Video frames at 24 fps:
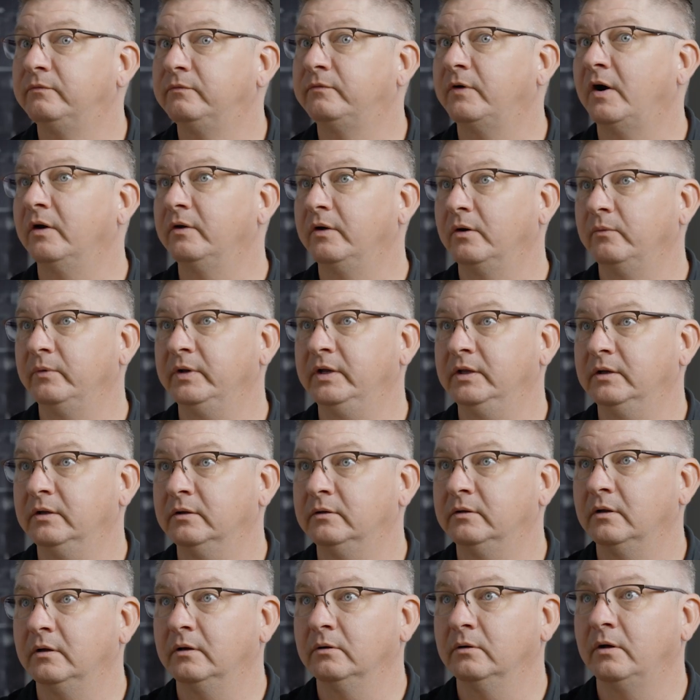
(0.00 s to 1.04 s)
found out we needed
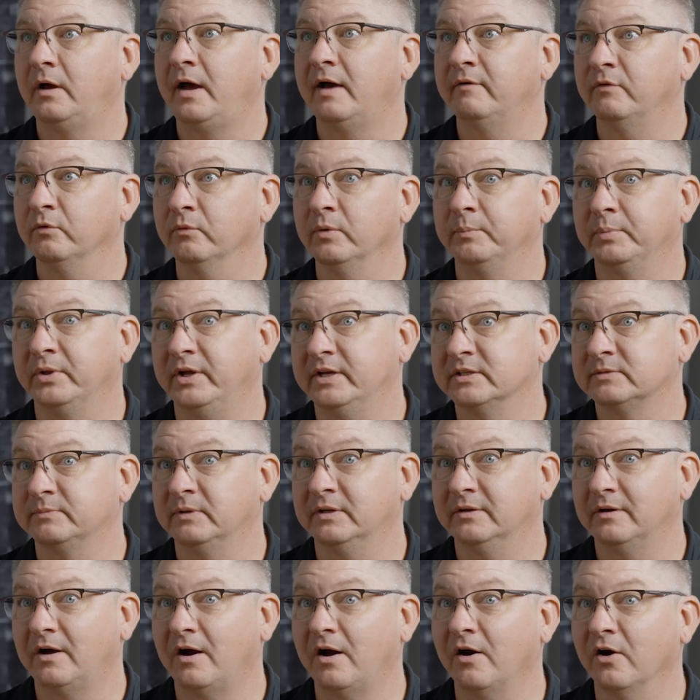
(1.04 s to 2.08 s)
to have a replacement
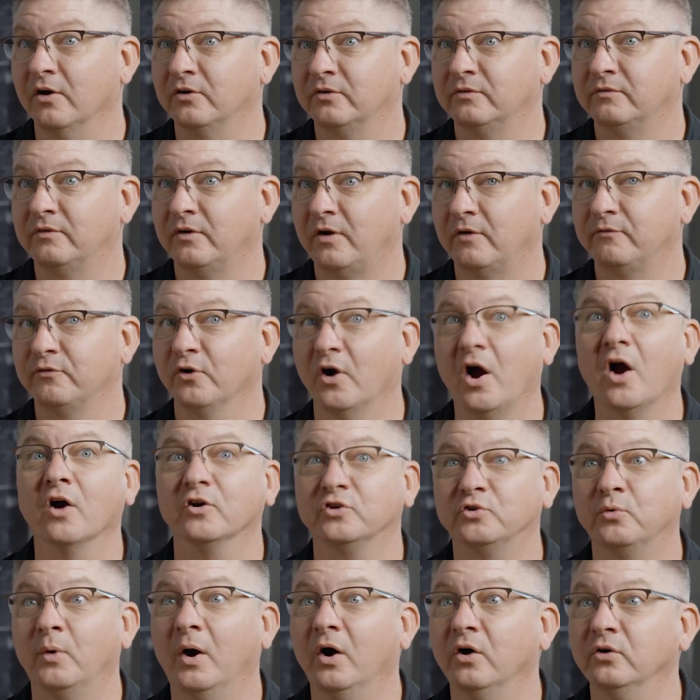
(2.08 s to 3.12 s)
part for
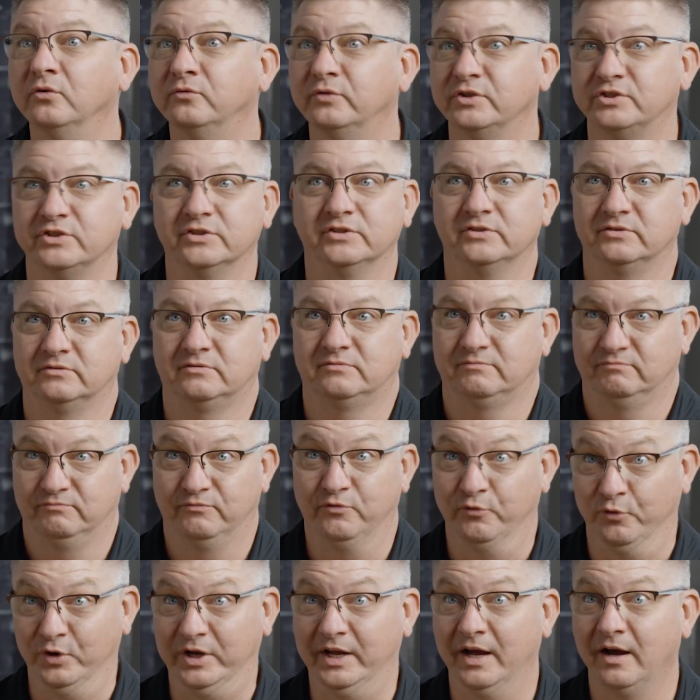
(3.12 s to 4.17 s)
R12, which is
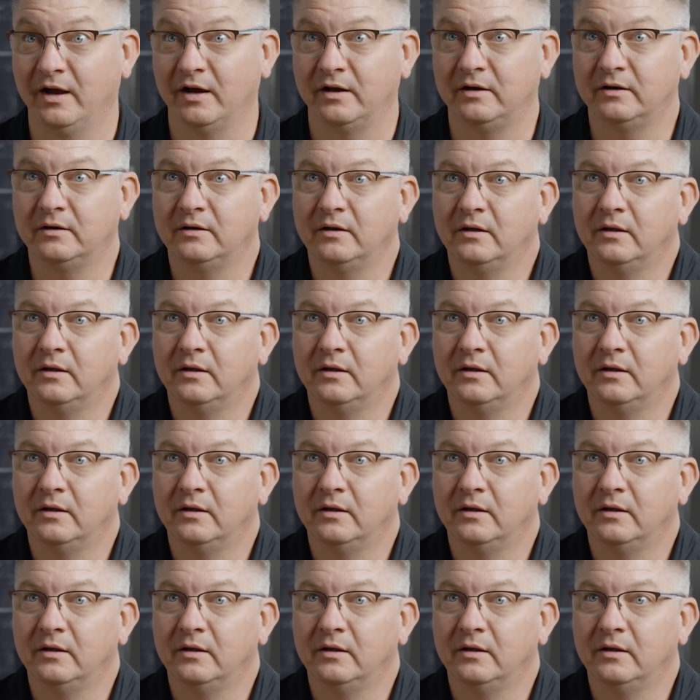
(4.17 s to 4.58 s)
Freon.